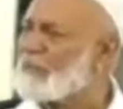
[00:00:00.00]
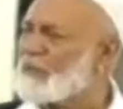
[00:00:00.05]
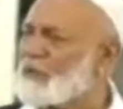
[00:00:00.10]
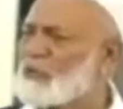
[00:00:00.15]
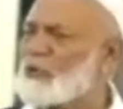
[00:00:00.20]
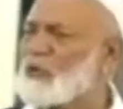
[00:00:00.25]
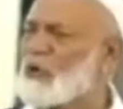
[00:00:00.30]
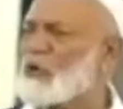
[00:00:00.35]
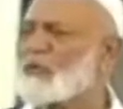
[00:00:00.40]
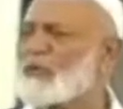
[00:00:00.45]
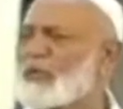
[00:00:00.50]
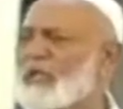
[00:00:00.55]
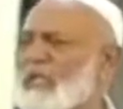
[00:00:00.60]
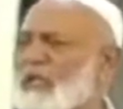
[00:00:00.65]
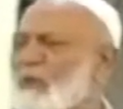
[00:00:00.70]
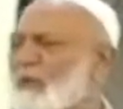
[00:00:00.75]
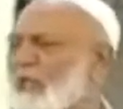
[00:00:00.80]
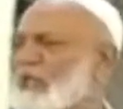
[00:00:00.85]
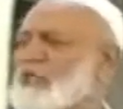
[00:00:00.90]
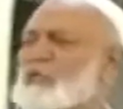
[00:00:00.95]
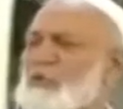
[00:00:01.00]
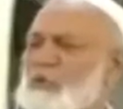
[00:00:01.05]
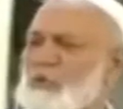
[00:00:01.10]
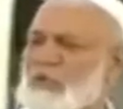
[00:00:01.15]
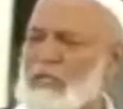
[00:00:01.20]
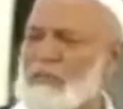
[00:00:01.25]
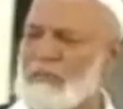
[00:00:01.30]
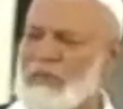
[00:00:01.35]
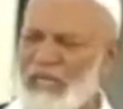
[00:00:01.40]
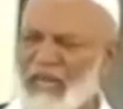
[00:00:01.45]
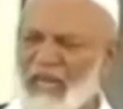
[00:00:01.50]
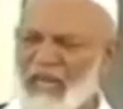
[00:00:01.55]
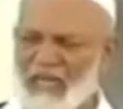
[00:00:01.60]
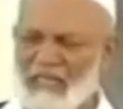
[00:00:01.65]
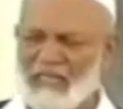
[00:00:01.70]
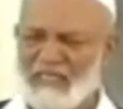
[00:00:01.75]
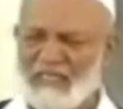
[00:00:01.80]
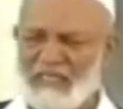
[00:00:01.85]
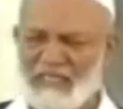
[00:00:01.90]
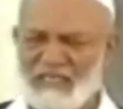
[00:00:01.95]
You don't want to give what is due to somebody
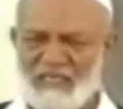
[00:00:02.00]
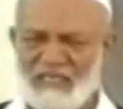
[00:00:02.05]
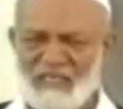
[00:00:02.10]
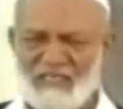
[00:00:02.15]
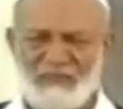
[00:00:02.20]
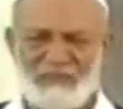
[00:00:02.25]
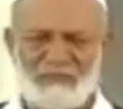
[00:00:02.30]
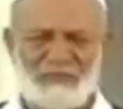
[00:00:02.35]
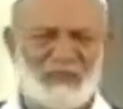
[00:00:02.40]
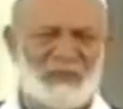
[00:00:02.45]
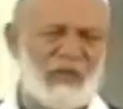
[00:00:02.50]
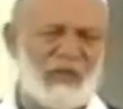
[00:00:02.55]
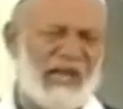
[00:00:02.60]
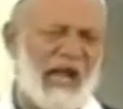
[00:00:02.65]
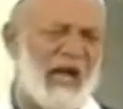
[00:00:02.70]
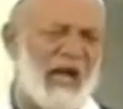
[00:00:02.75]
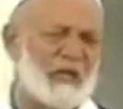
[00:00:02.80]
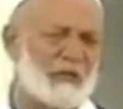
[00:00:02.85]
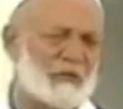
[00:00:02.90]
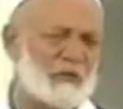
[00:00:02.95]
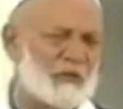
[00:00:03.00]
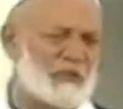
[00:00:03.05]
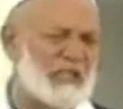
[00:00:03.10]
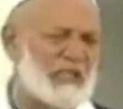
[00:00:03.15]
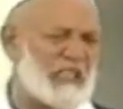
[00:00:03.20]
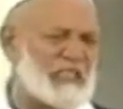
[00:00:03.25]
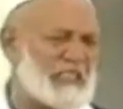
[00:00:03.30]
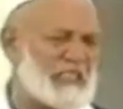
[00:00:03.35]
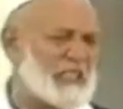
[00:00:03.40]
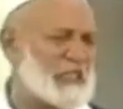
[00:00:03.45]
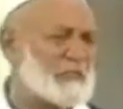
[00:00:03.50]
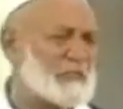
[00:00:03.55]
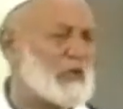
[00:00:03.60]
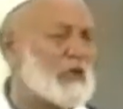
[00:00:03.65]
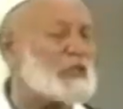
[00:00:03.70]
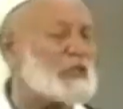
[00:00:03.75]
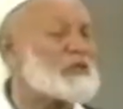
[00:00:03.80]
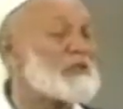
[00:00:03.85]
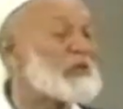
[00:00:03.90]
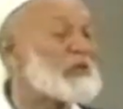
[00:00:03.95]
else. We do, can't do justice
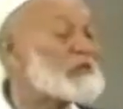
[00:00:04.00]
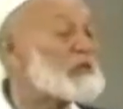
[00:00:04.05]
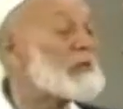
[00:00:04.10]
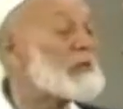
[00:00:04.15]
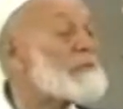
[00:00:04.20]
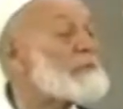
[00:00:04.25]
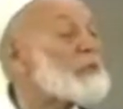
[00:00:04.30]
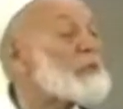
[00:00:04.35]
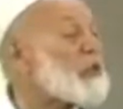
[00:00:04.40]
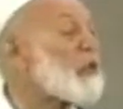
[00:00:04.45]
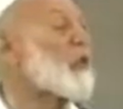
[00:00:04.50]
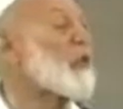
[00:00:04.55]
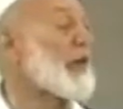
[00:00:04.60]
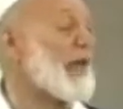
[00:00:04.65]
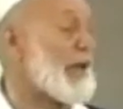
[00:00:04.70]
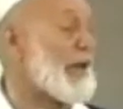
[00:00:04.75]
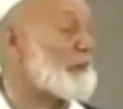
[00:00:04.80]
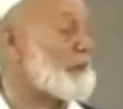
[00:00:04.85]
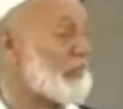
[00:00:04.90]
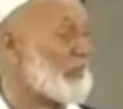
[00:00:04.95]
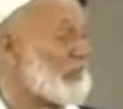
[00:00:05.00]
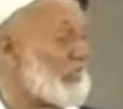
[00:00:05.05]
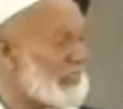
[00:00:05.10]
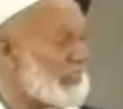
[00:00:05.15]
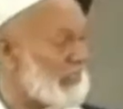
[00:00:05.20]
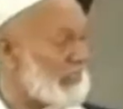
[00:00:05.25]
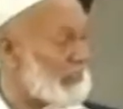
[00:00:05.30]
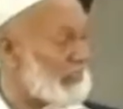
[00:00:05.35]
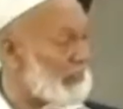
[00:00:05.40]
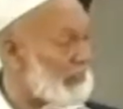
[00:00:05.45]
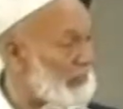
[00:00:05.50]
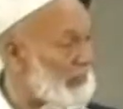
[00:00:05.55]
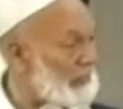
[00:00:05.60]
because we are not programmed with justice.